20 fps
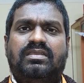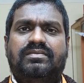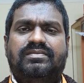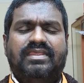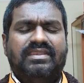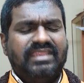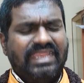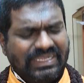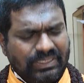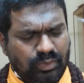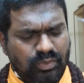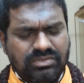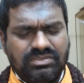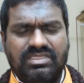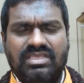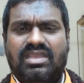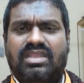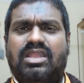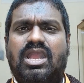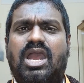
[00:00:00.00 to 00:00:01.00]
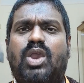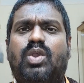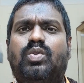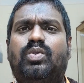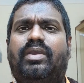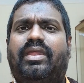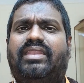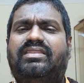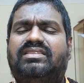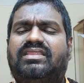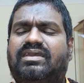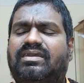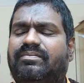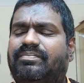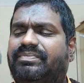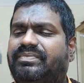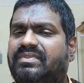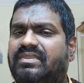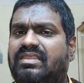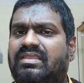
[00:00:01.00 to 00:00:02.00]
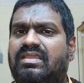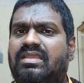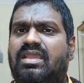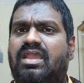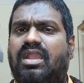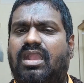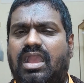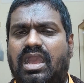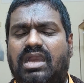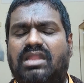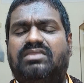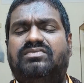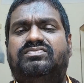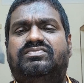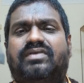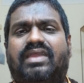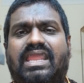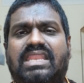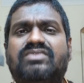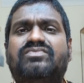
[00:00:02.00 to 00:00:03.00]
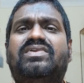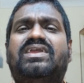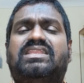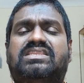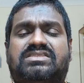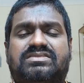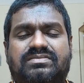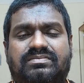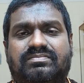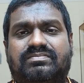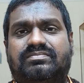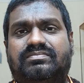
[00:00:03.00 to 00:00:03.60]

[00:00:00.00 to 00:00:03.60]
Then he took the cow and the calf and went.